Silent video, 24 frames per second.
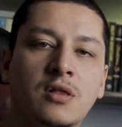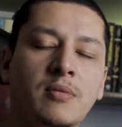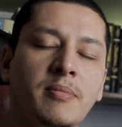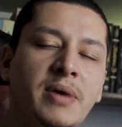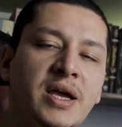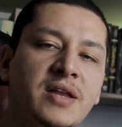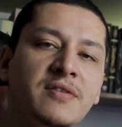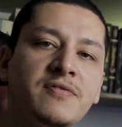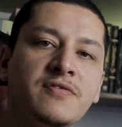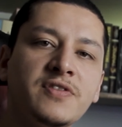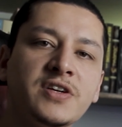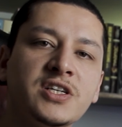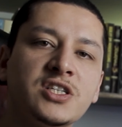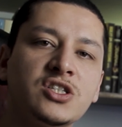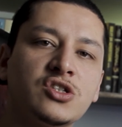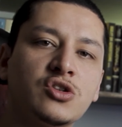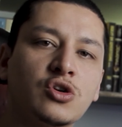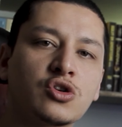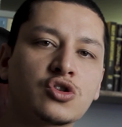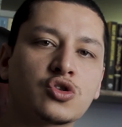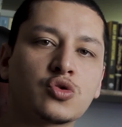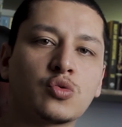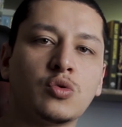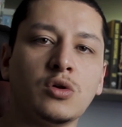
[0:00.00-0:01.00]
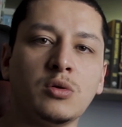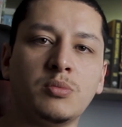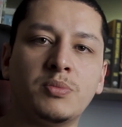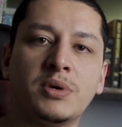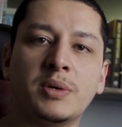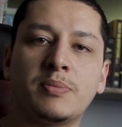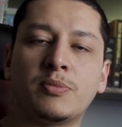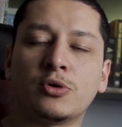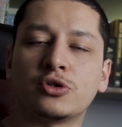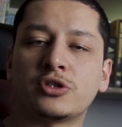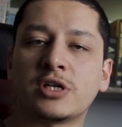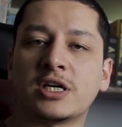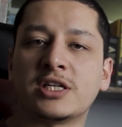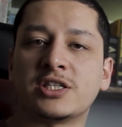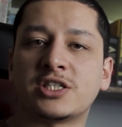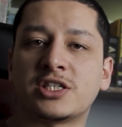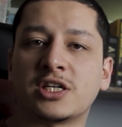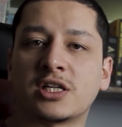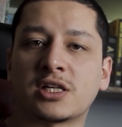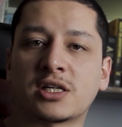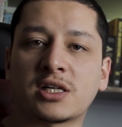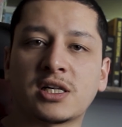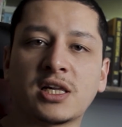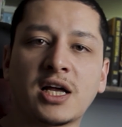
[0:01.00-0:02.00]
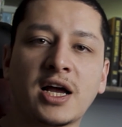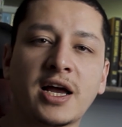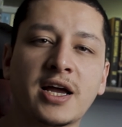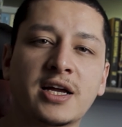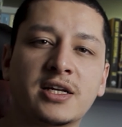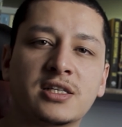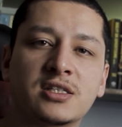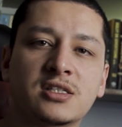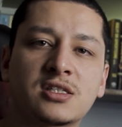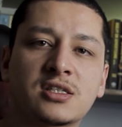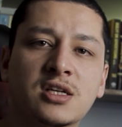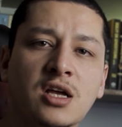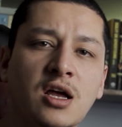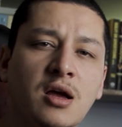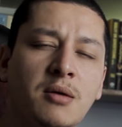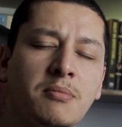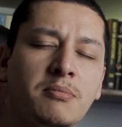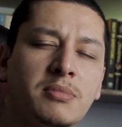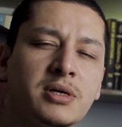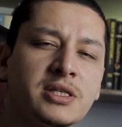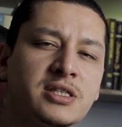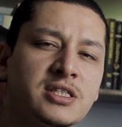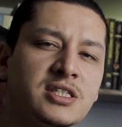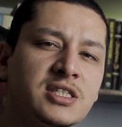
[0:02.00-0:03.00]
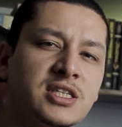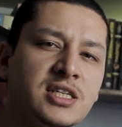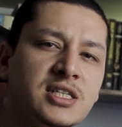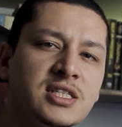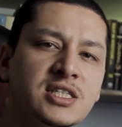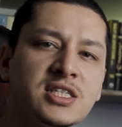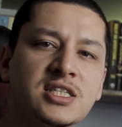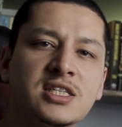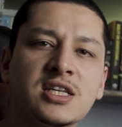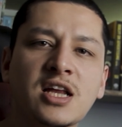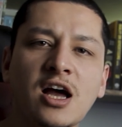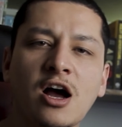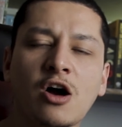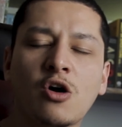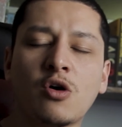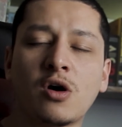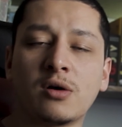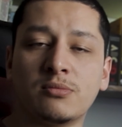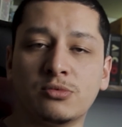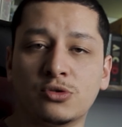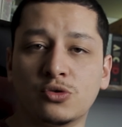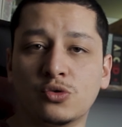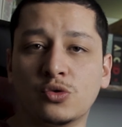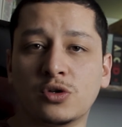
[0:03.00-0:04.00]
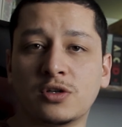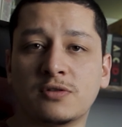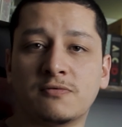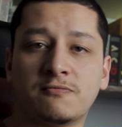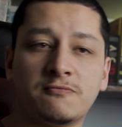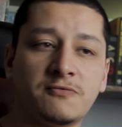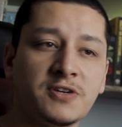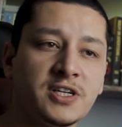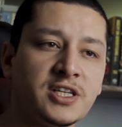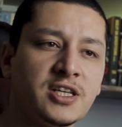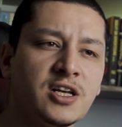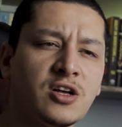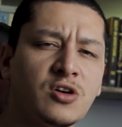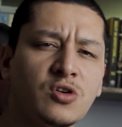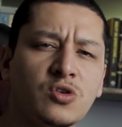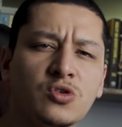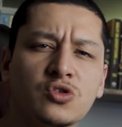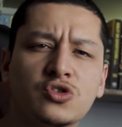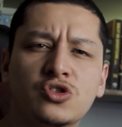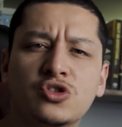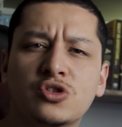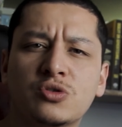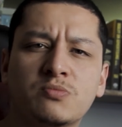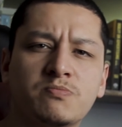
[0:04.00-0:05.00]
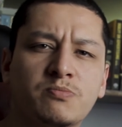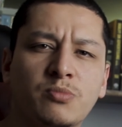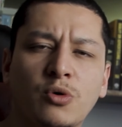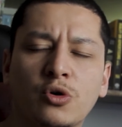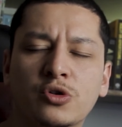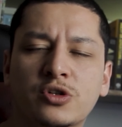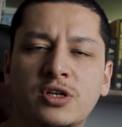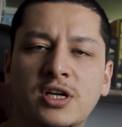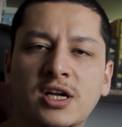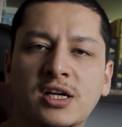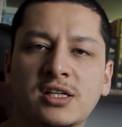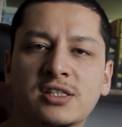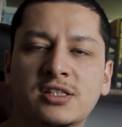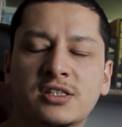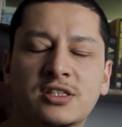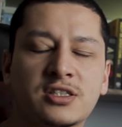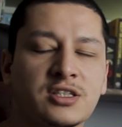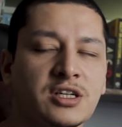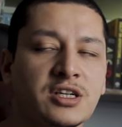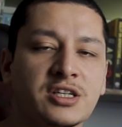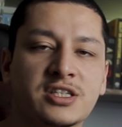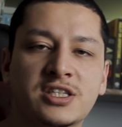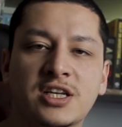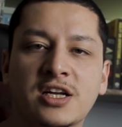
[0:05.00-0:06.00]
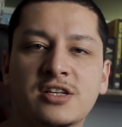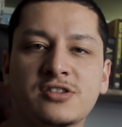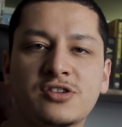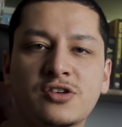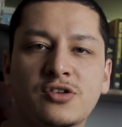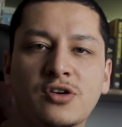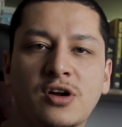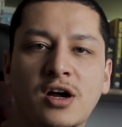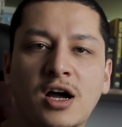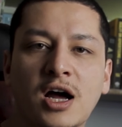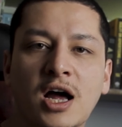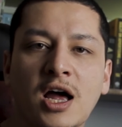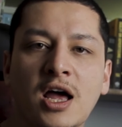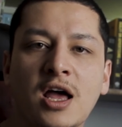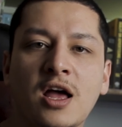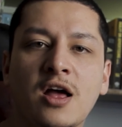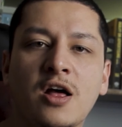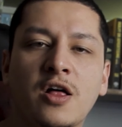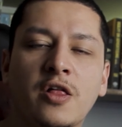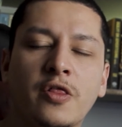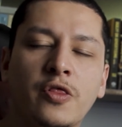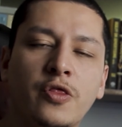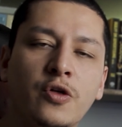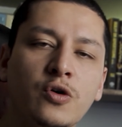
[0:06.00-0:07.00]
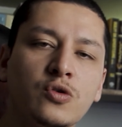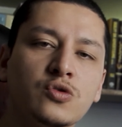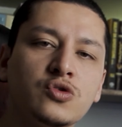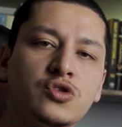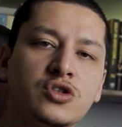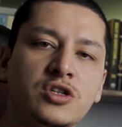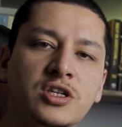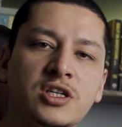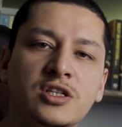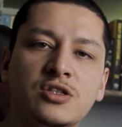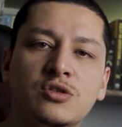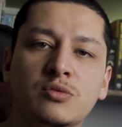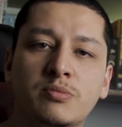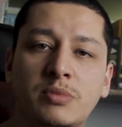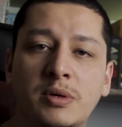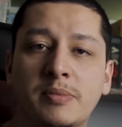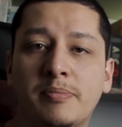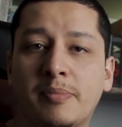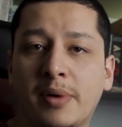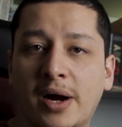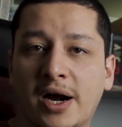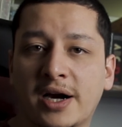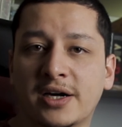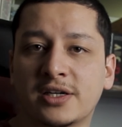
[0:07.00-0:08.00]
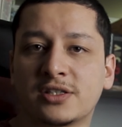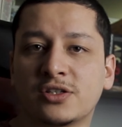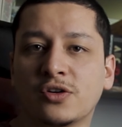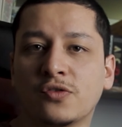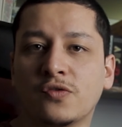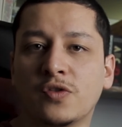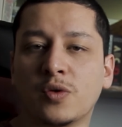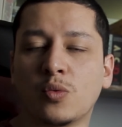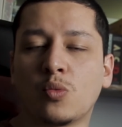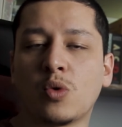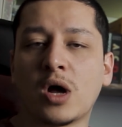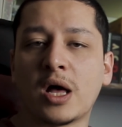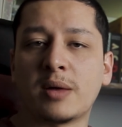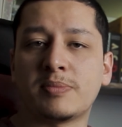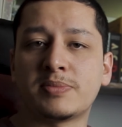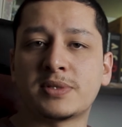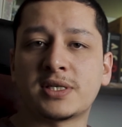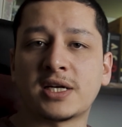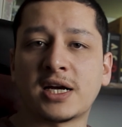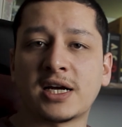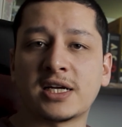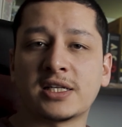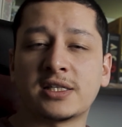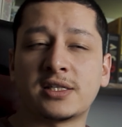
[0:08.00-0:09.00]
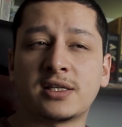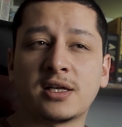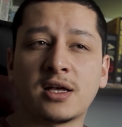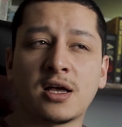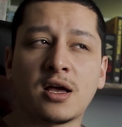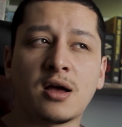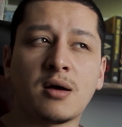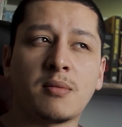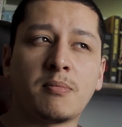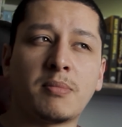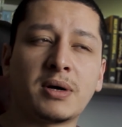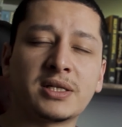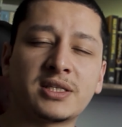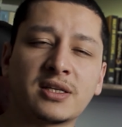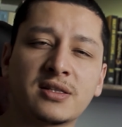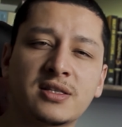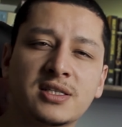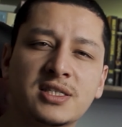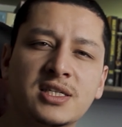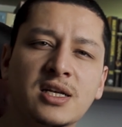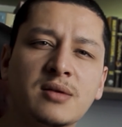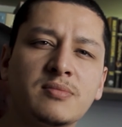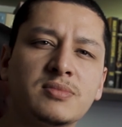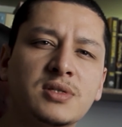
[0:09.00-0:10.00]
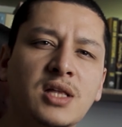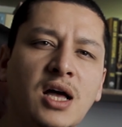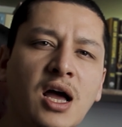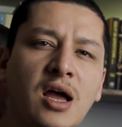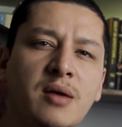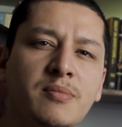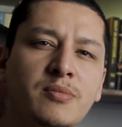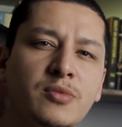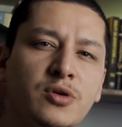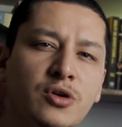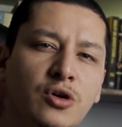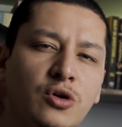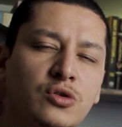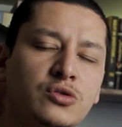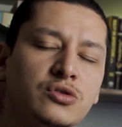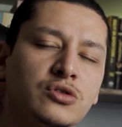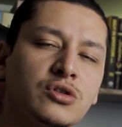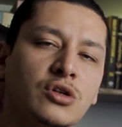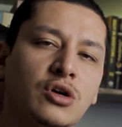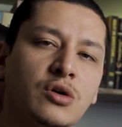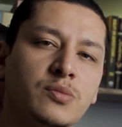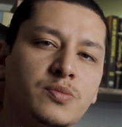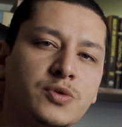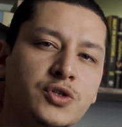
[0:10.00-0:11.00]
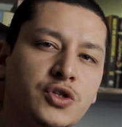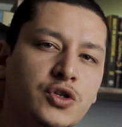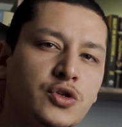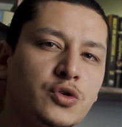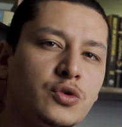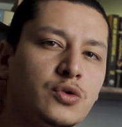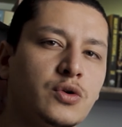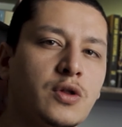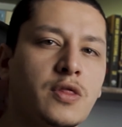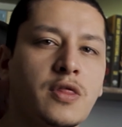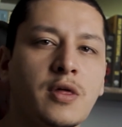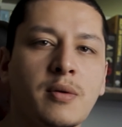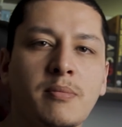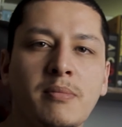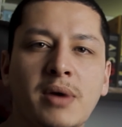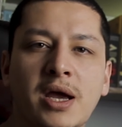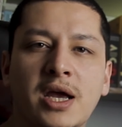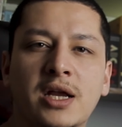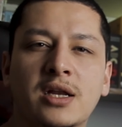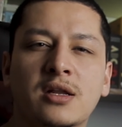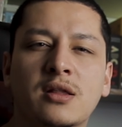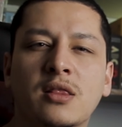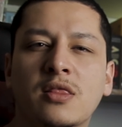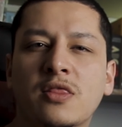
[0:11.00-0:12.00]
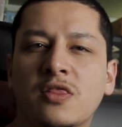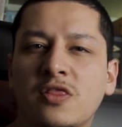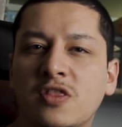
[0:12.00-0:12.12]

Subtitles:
The main visitors will be potential clients, but since now I'm doing videos, podcasts, etc., those need to be part of the website, but at the same time not obscure the main